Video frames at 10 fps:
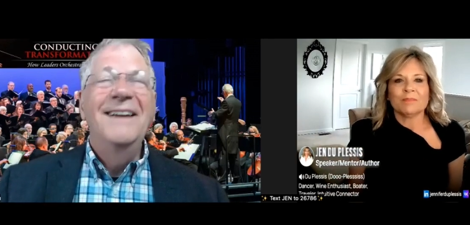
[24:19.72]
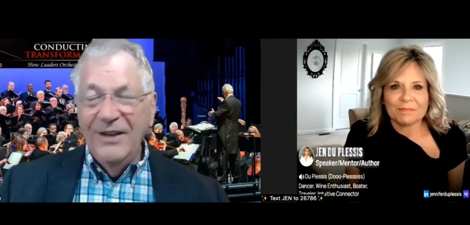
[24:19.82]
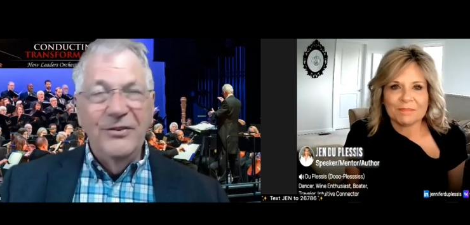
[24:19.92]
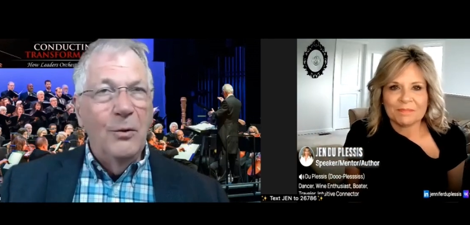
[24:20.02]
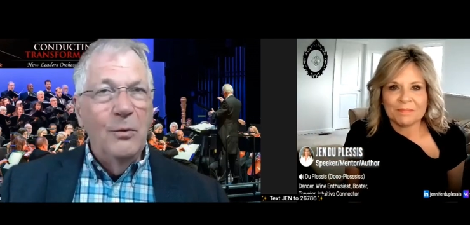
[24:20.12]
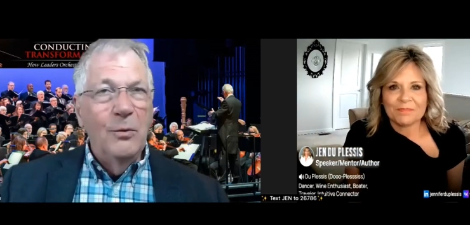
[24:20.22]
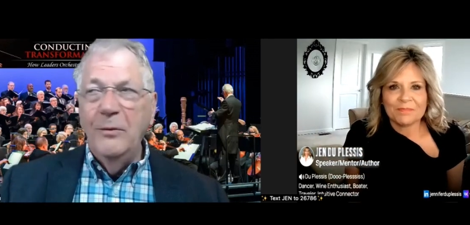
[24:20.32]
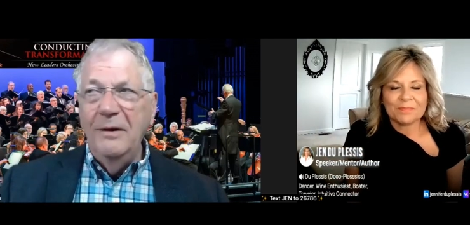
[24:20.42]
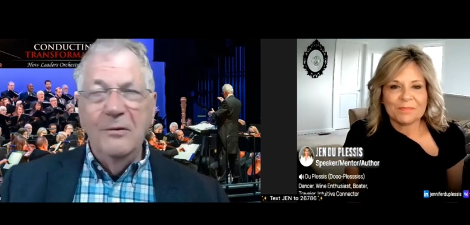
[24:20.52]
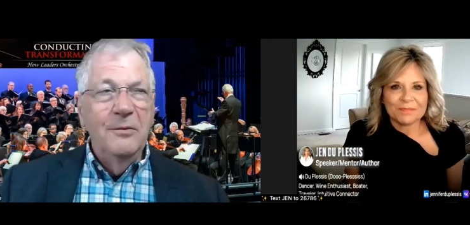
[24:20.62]
Speaker 1: so when
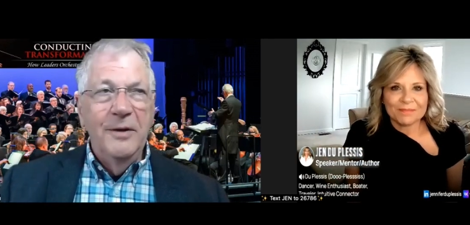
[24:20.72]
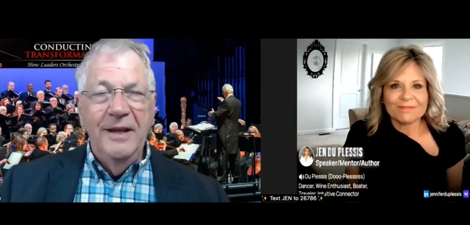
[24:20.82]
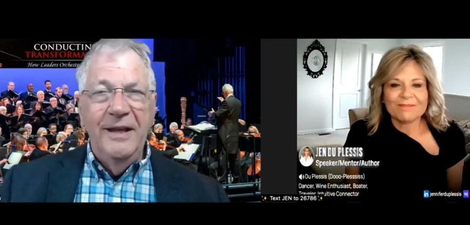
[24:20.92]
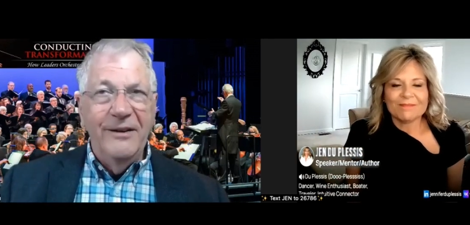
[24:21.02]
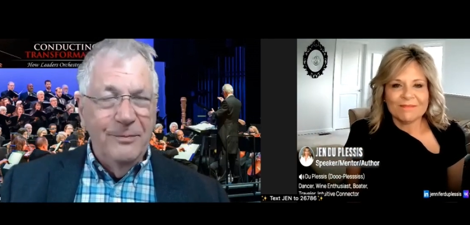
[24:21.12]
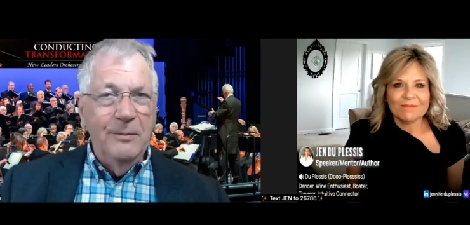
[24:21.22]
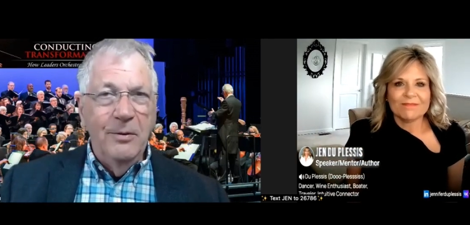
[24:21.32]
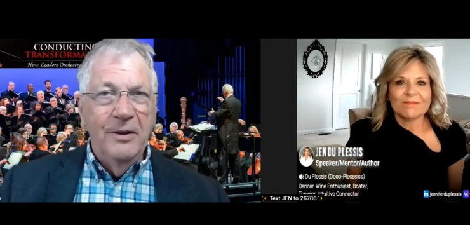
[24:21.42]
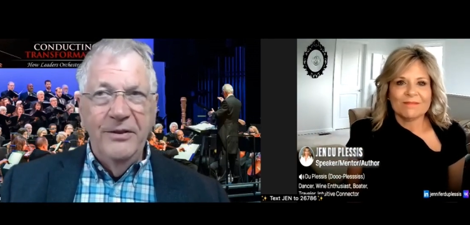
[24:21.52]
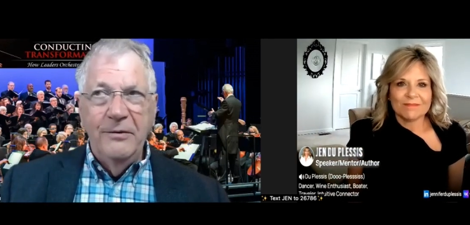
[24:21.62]
we when we give people
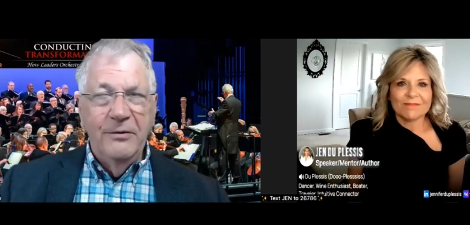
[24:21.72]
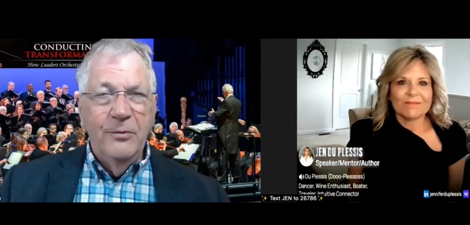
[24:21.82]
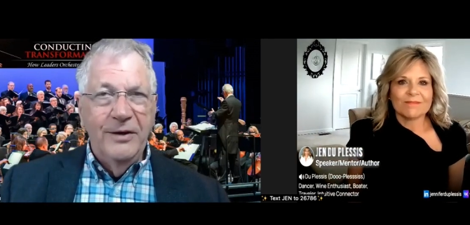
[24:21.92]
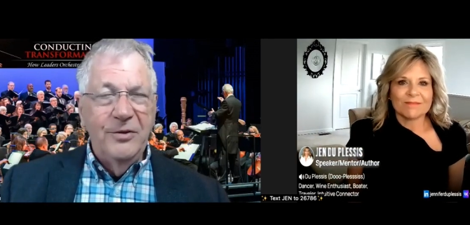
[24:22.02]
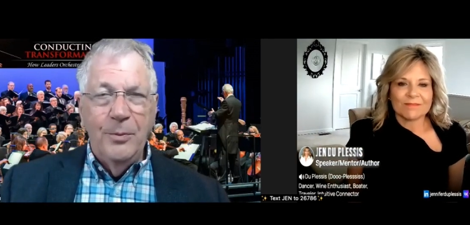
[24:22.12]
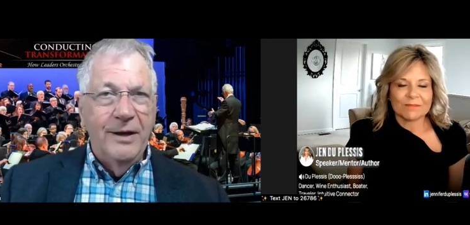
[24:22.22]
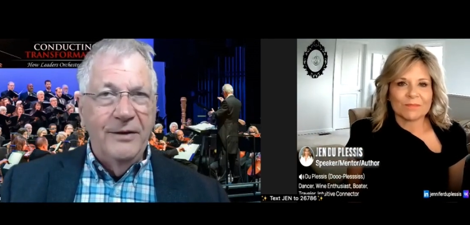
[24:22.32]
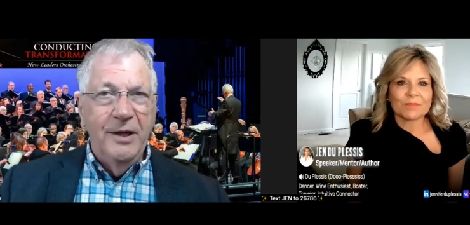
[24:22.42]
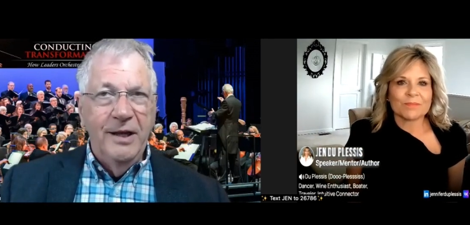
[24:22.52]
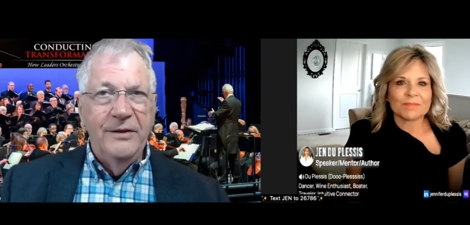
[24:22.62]
the, the
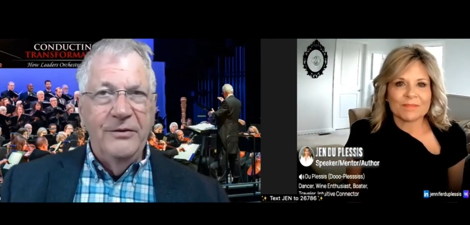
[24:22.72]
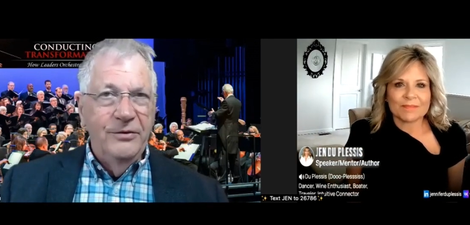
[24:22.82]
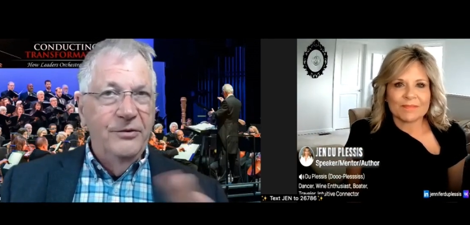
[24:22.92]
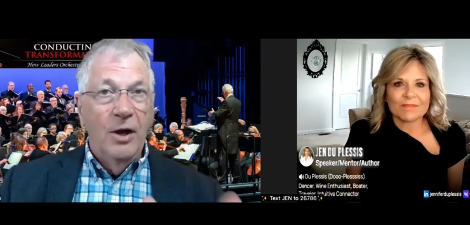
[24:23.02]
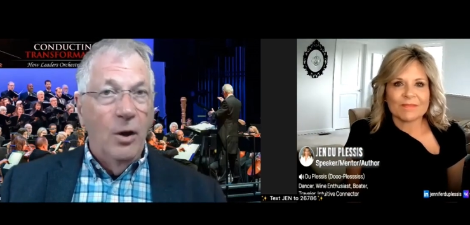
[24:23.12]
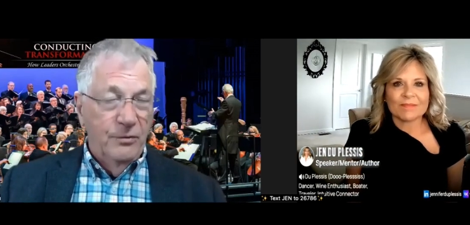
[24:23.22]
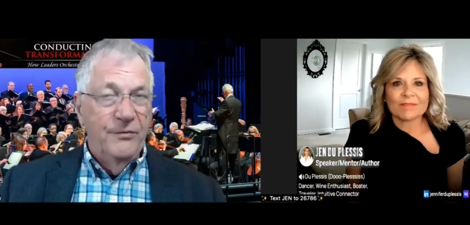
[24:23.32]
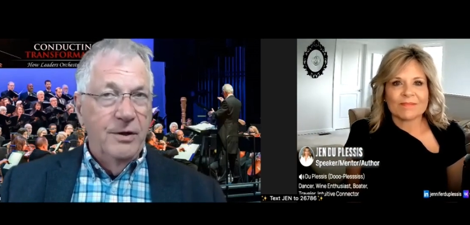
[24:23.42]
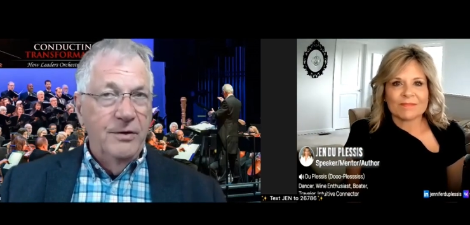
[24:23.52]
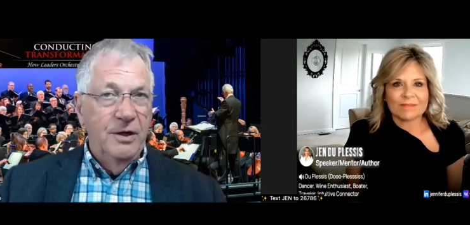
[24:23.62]
reciprocity is to
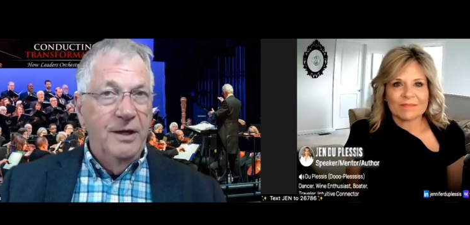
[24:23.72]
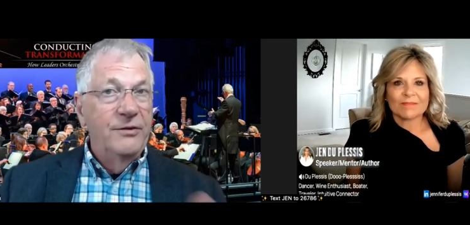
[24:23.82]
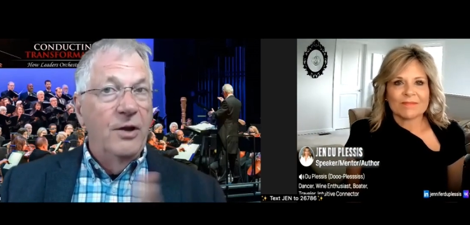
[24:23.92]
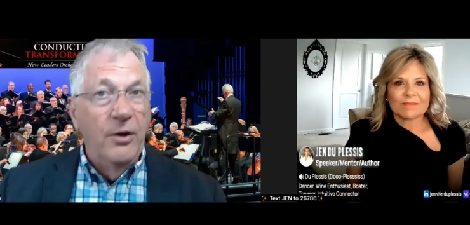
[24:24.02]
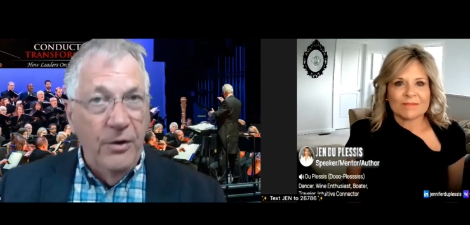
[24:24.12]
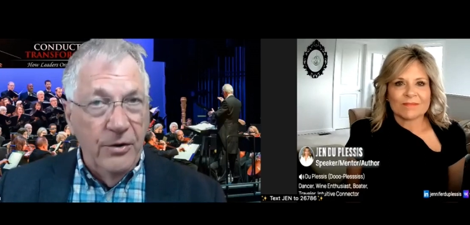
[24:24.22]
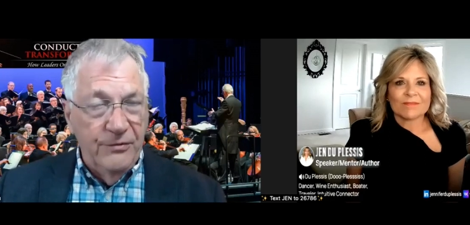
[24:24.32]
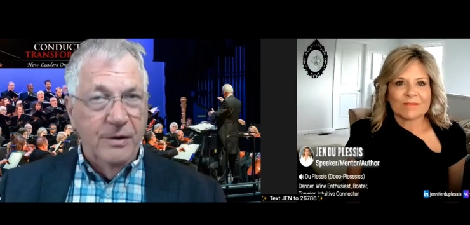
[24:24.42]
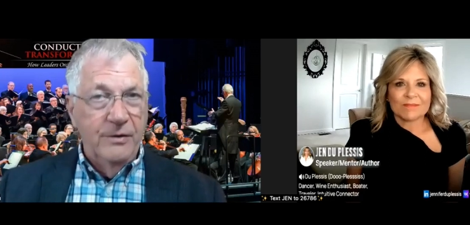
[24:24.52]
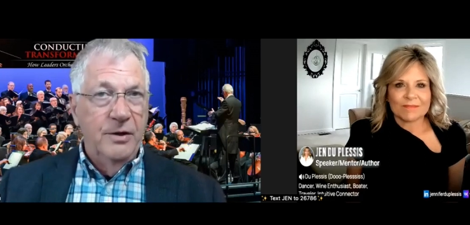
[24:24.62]
overfunctioning is
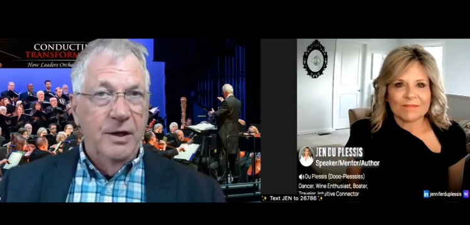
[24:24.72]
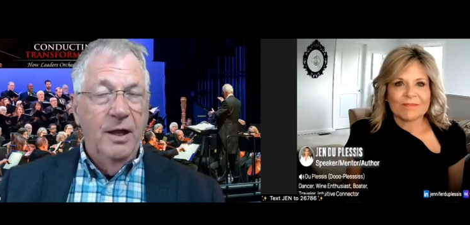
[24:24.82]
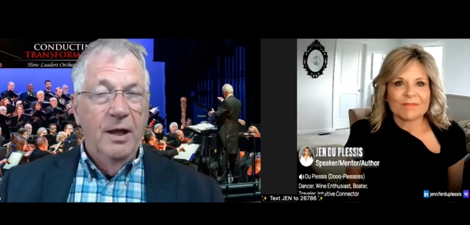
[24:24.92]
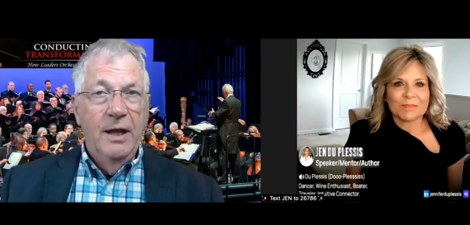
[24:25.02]
underfunctioning,